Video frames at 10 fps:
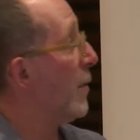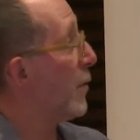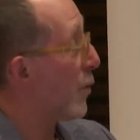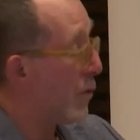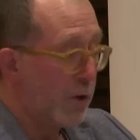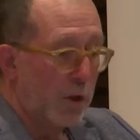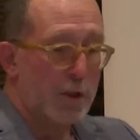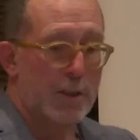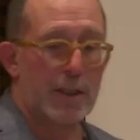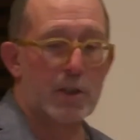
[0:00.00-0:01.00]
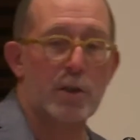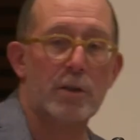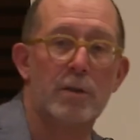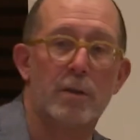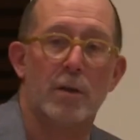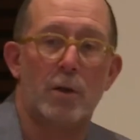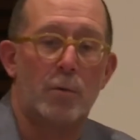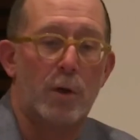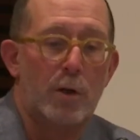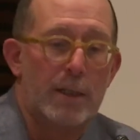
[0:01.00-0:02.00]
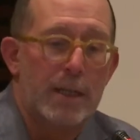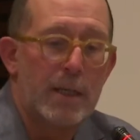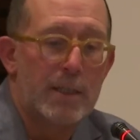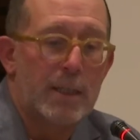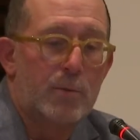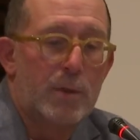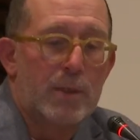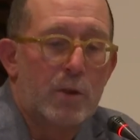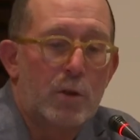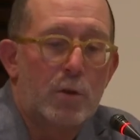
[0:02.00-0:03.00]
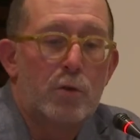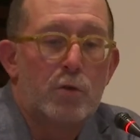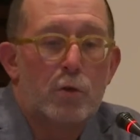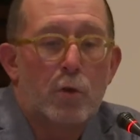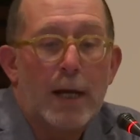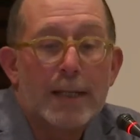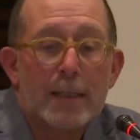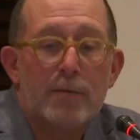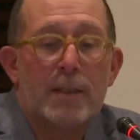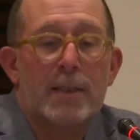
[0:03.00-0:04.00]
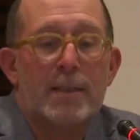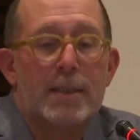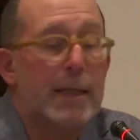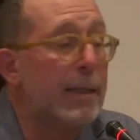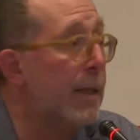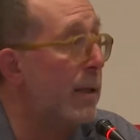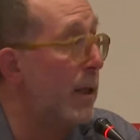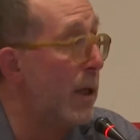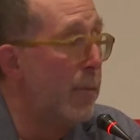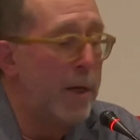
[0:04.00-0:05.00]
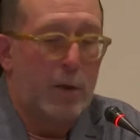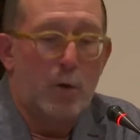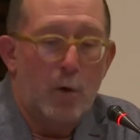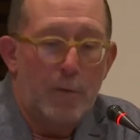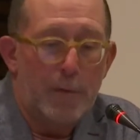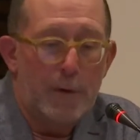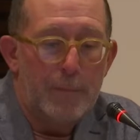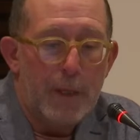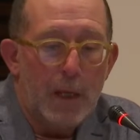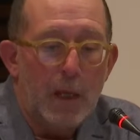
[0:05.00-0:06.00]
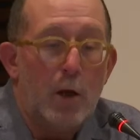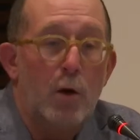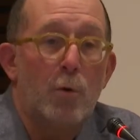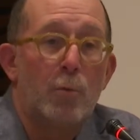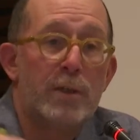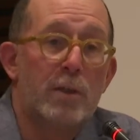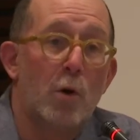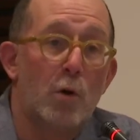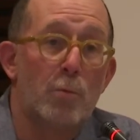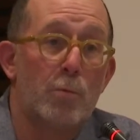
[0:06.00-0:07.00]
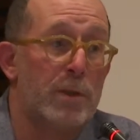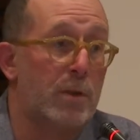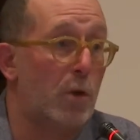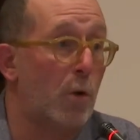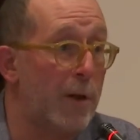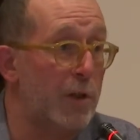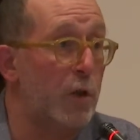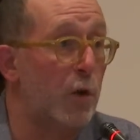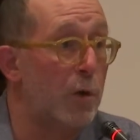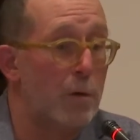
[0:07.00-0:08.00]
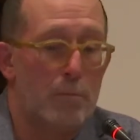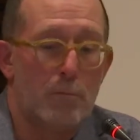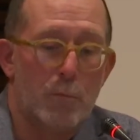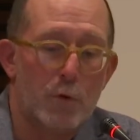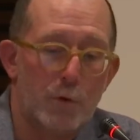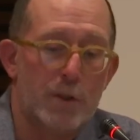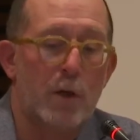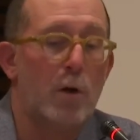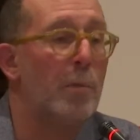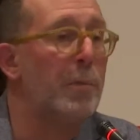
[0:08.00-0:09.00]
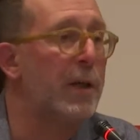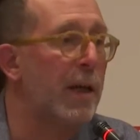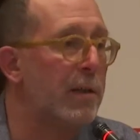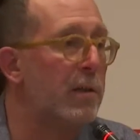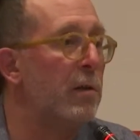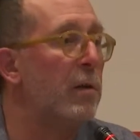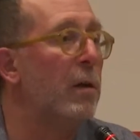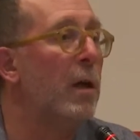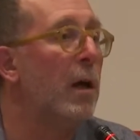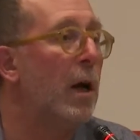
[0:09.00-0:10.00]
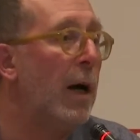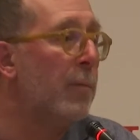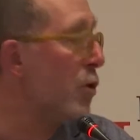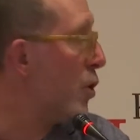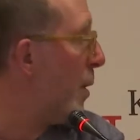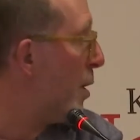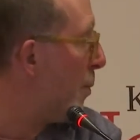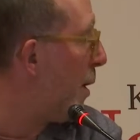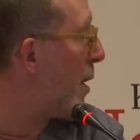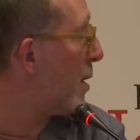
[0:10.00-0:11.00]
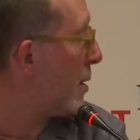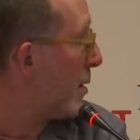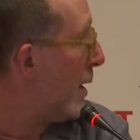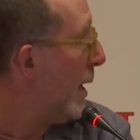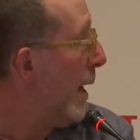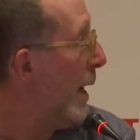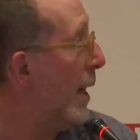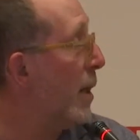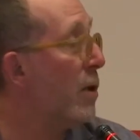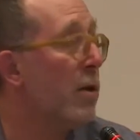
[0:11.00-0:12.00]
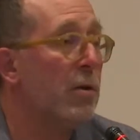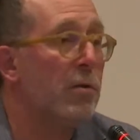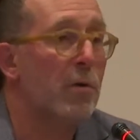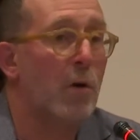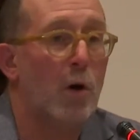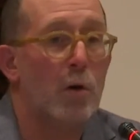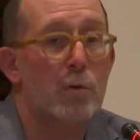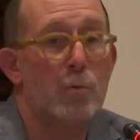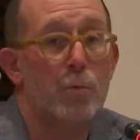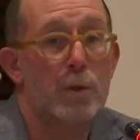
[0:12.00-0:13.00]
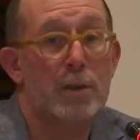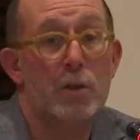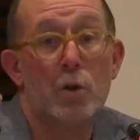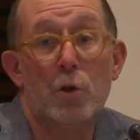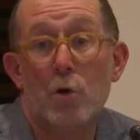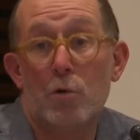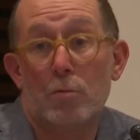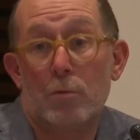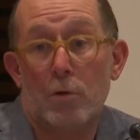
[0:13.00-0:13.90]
The second section, we organize it with the activities, the entertainment offer, with always commercial, museum, castle, amusement parks, and all with no